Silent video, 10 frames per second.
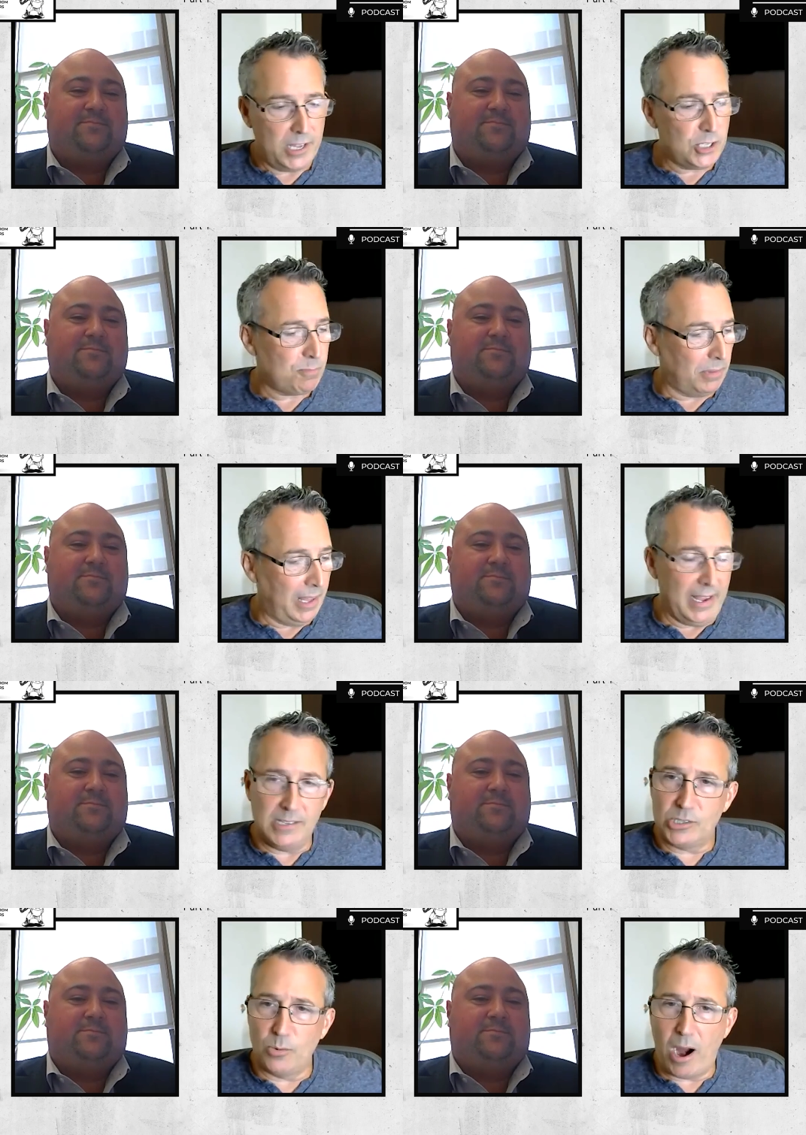Speaker 1: explain
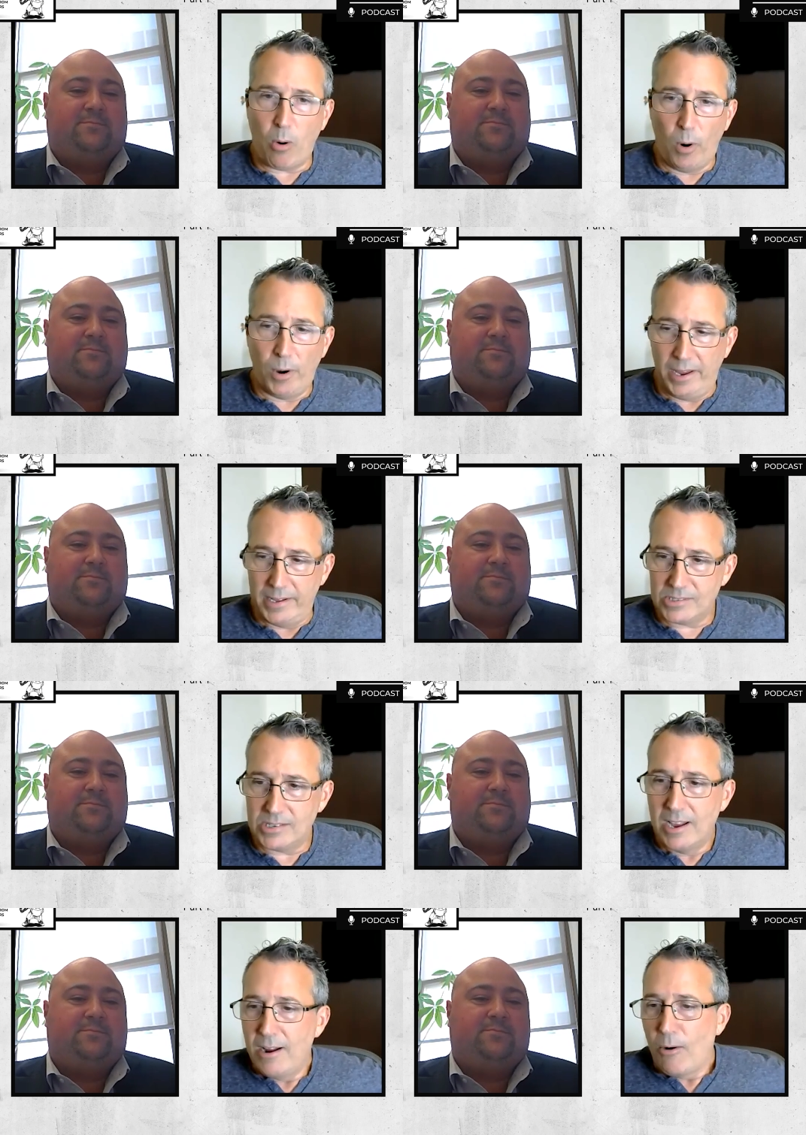to our audience
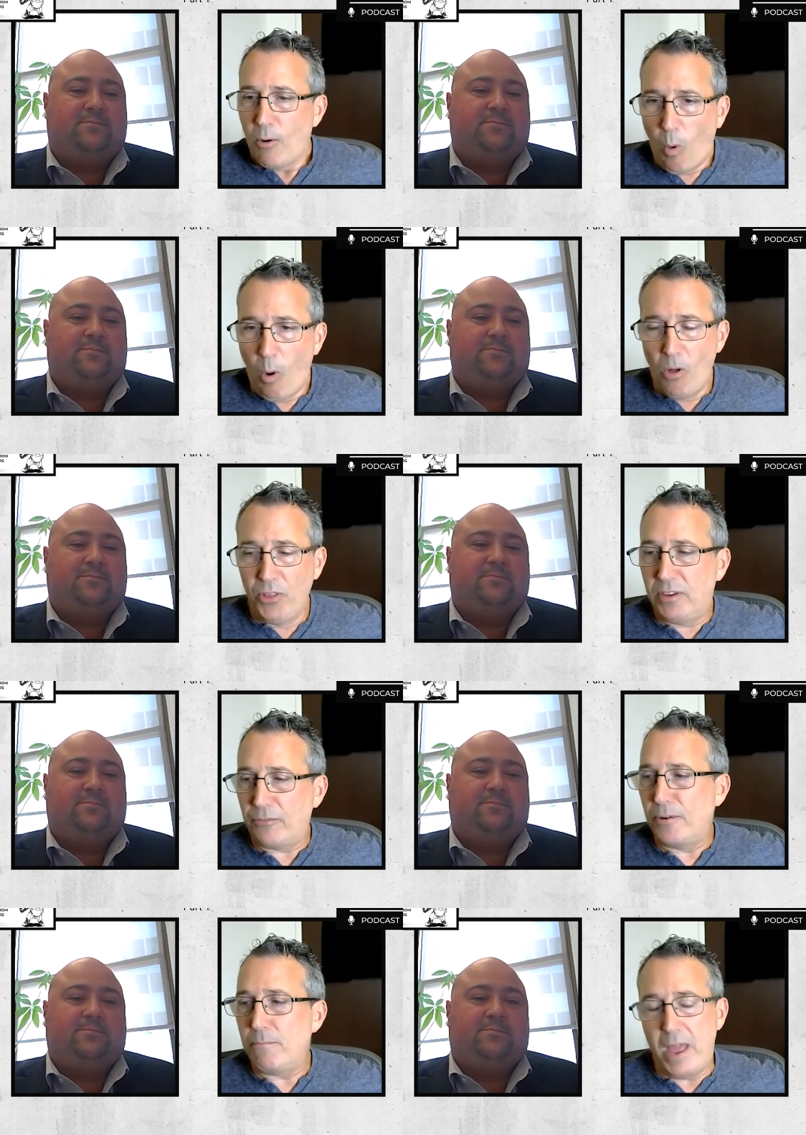all the
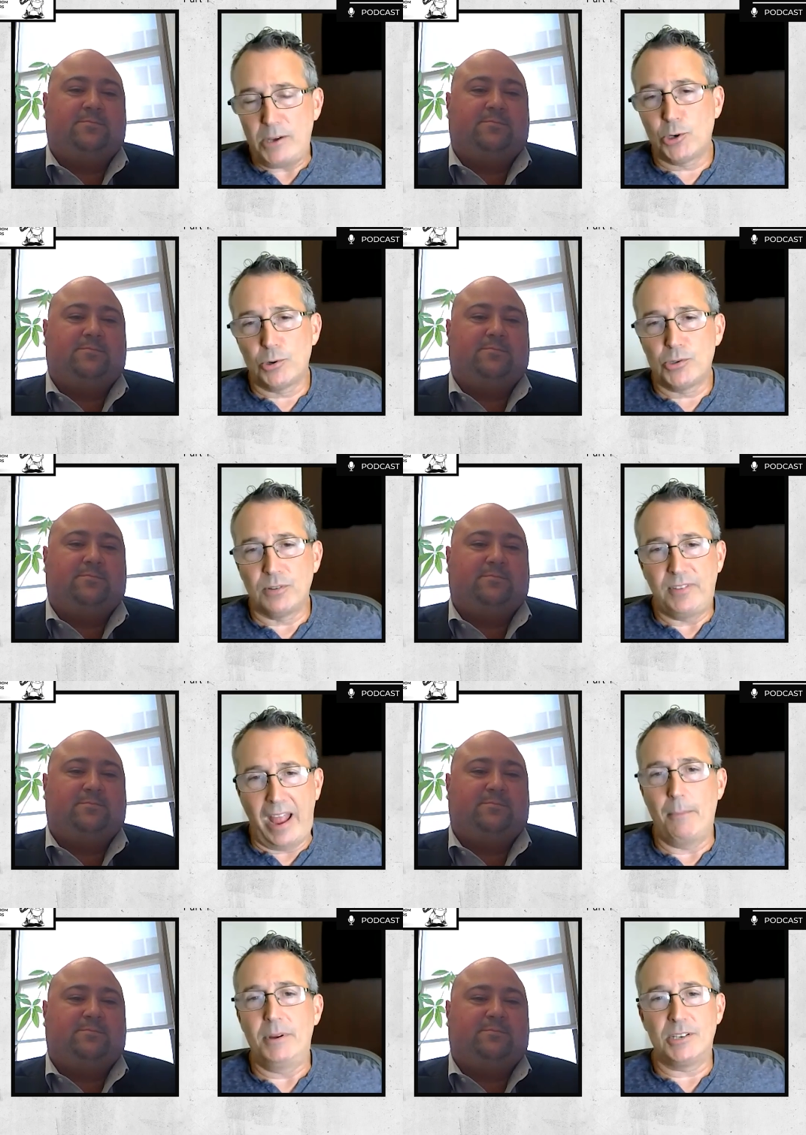different measures of
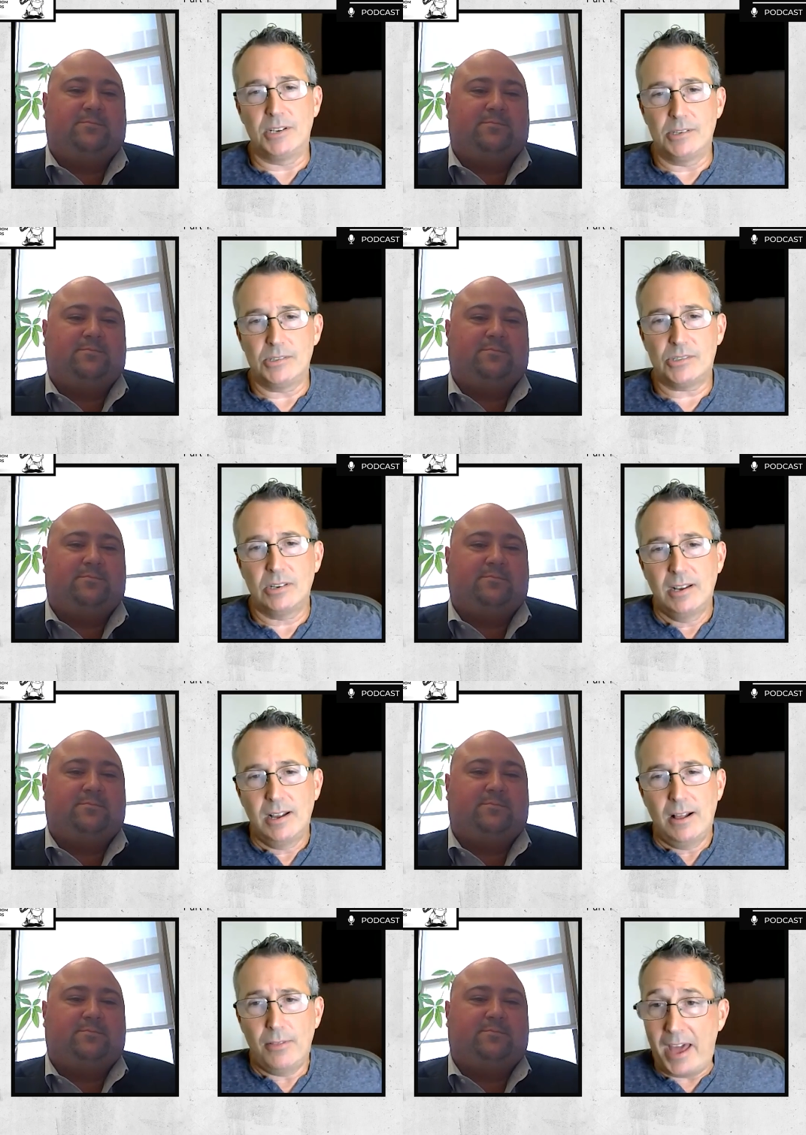damages
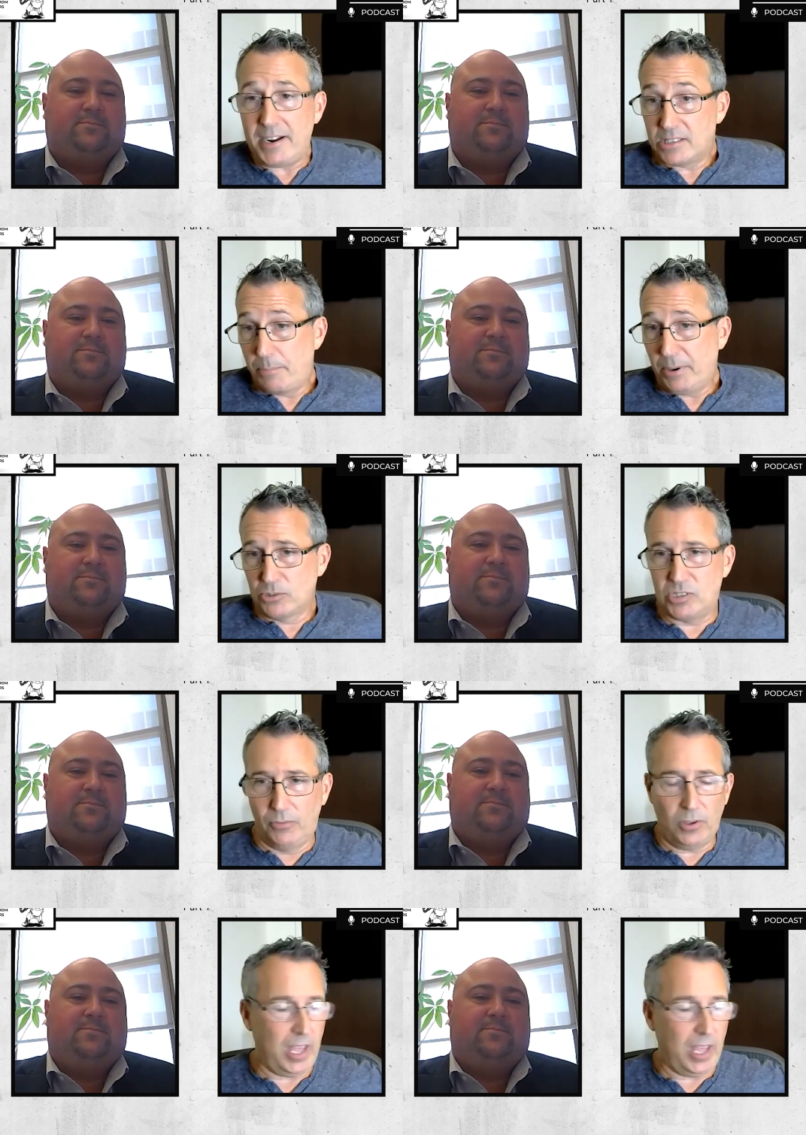that a typical civil